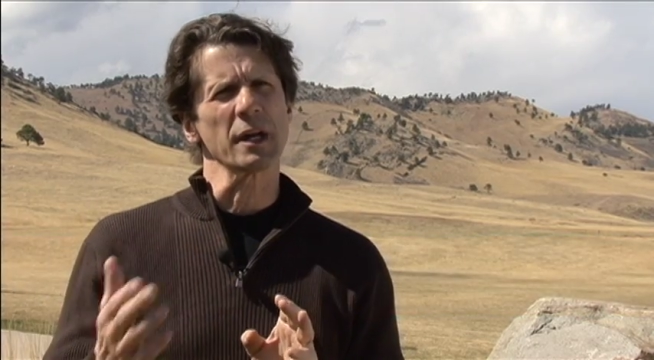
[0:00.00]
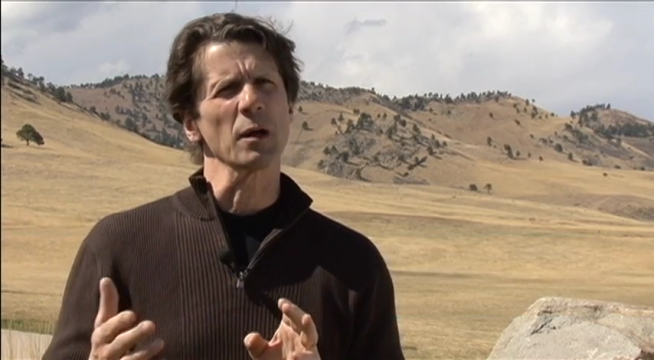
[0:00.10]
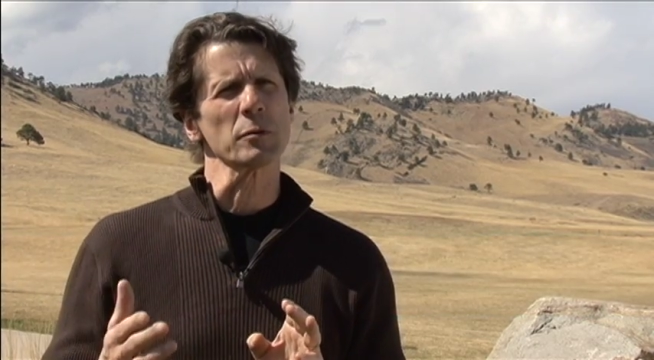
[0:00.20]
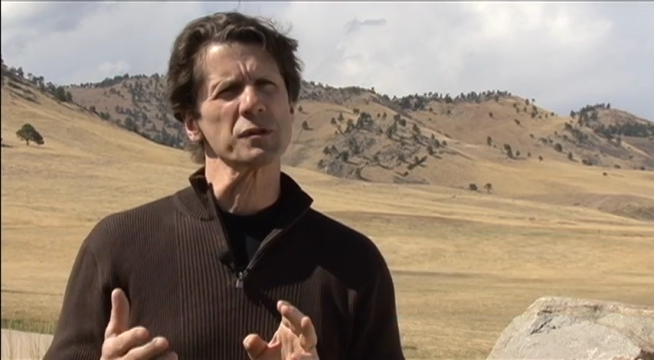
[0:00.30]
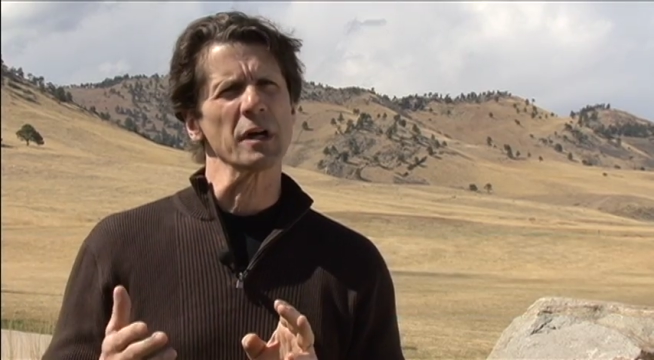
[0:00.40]

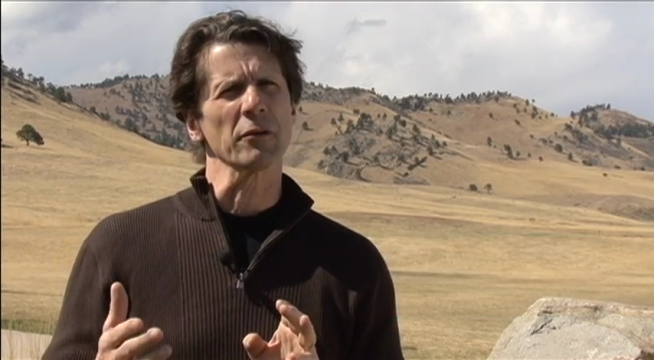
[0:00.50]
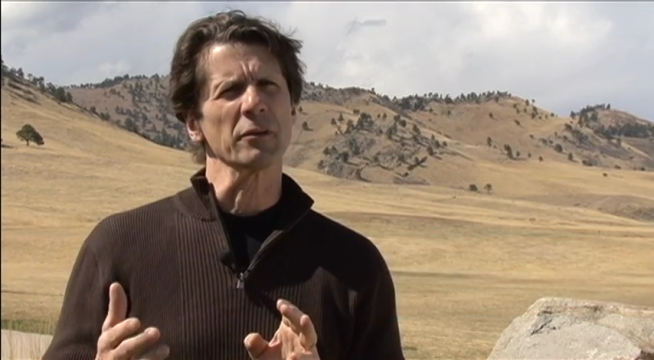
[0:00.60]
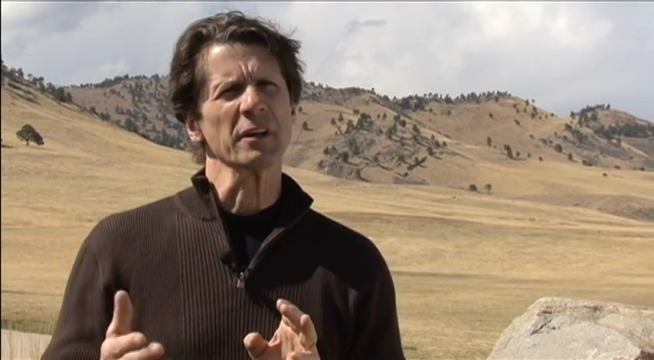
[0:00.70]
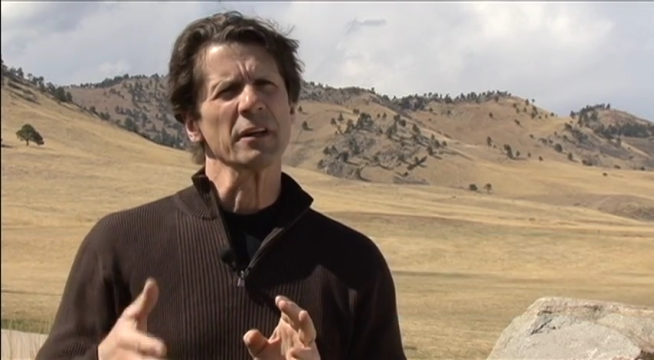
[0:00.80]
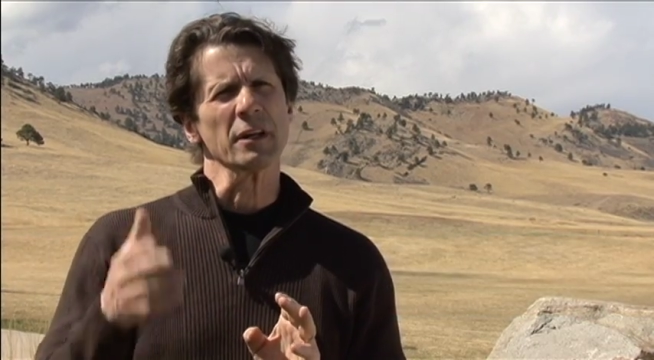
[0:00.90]
cameras out
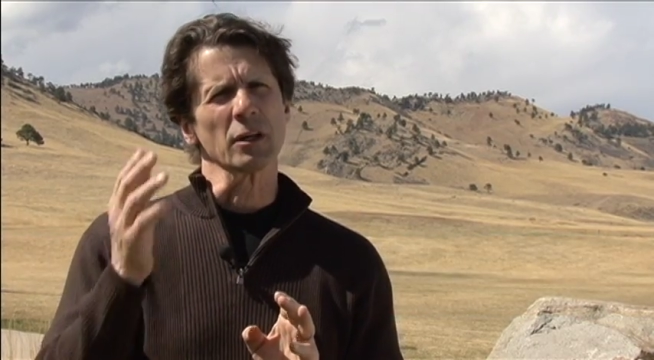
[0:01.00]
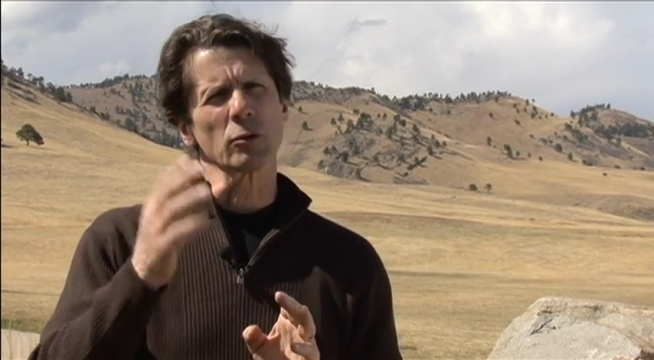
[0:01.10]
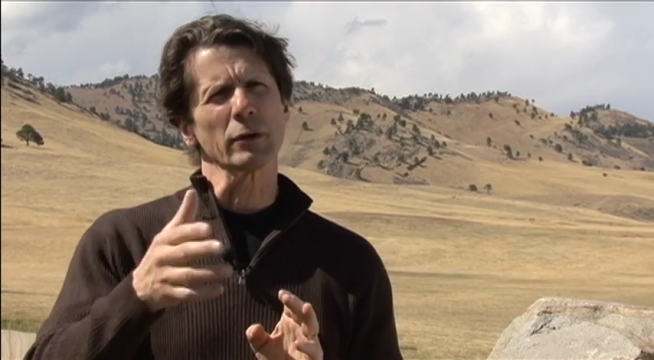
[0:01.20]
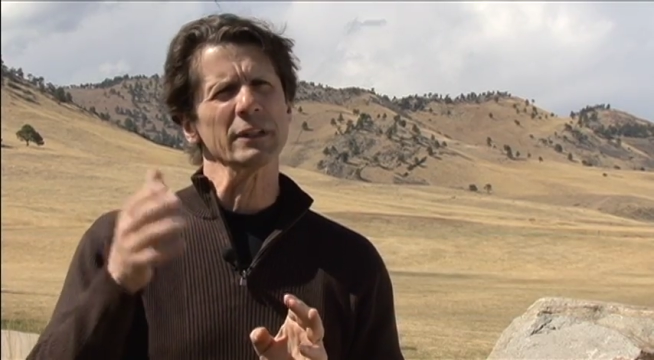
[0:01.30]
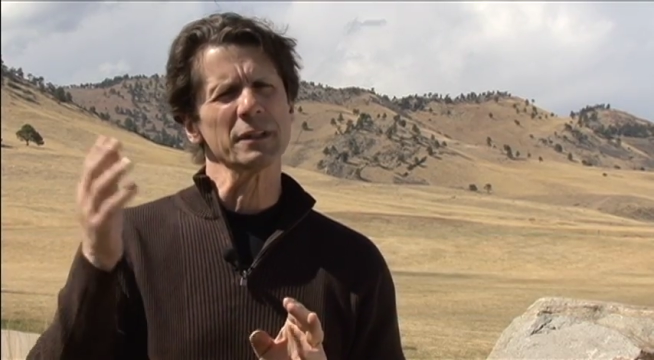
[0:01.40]
in
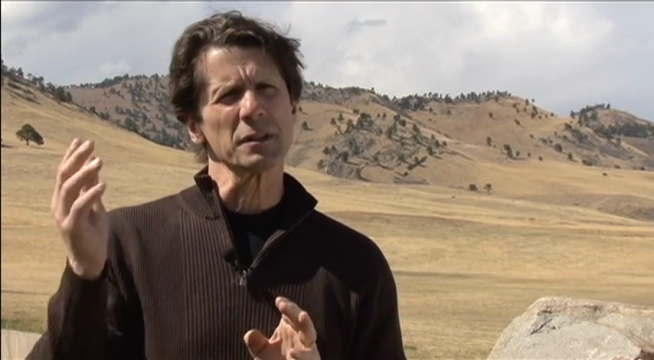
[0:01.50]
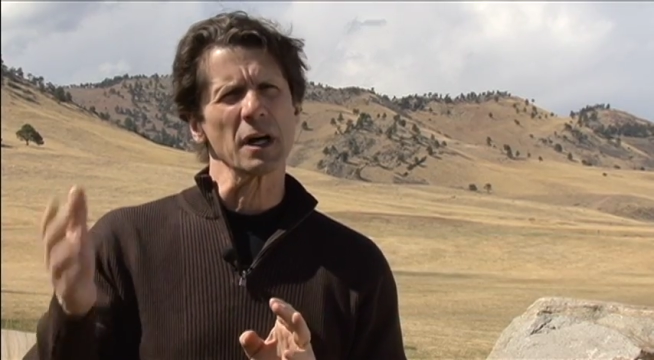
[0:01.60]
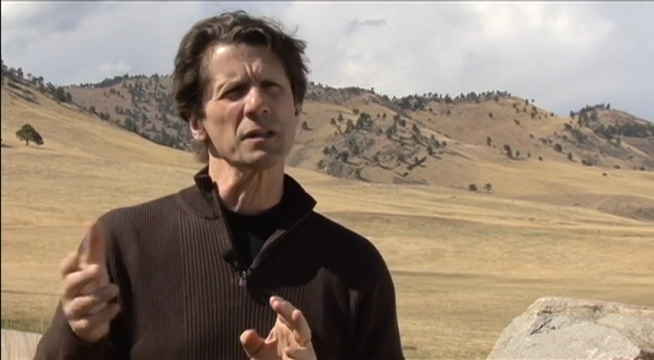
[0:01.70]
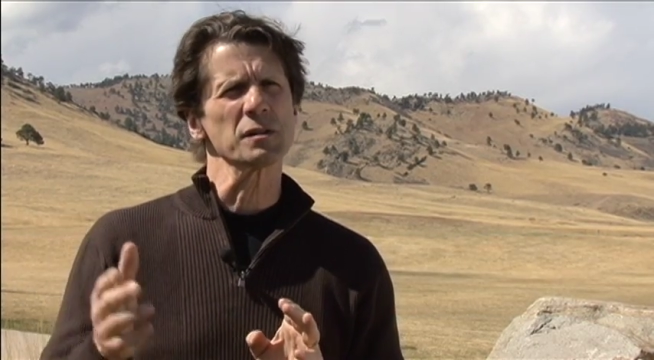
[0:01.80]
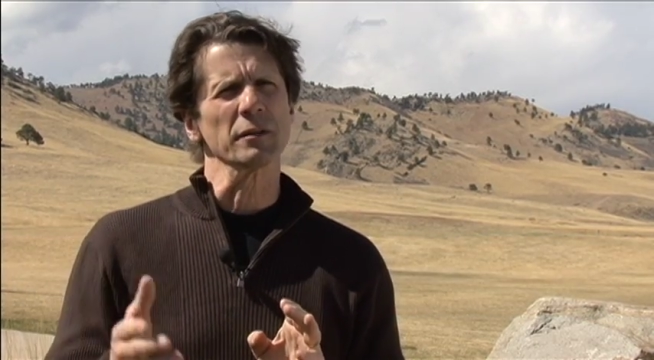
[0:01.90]
Greenland,
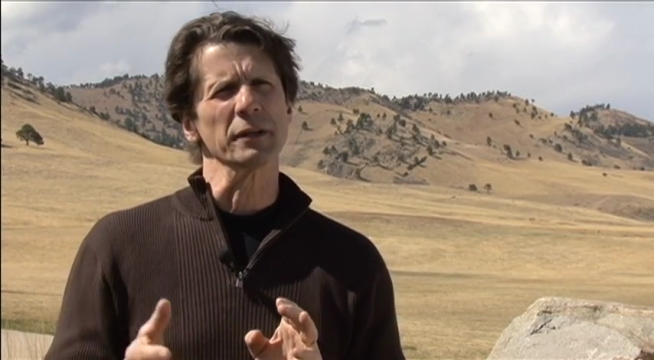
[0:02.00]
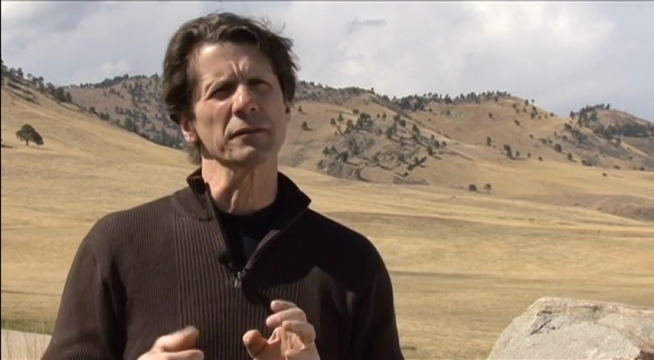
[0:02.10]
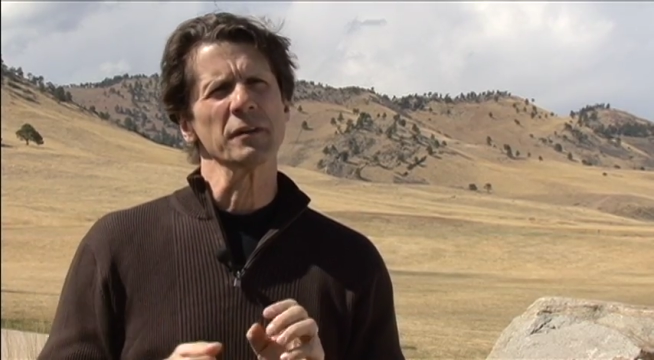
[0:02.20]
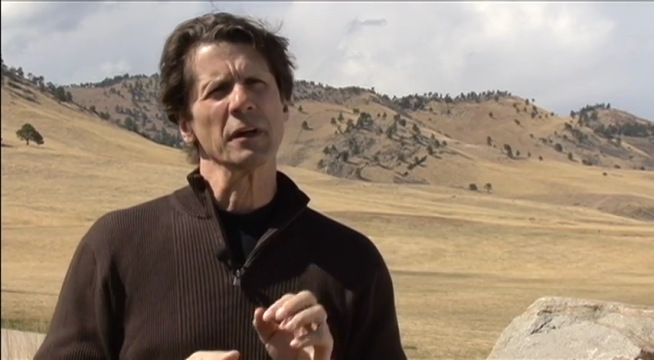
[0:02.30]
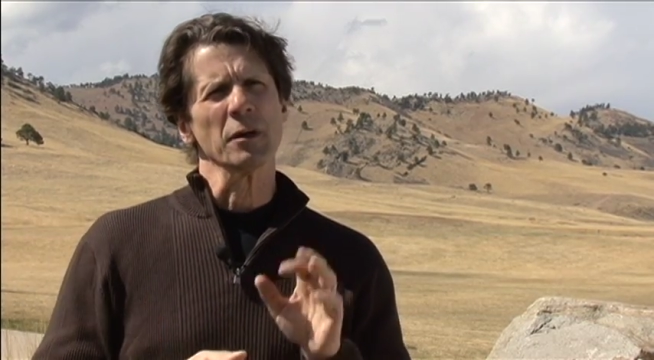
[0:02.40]
Iceland,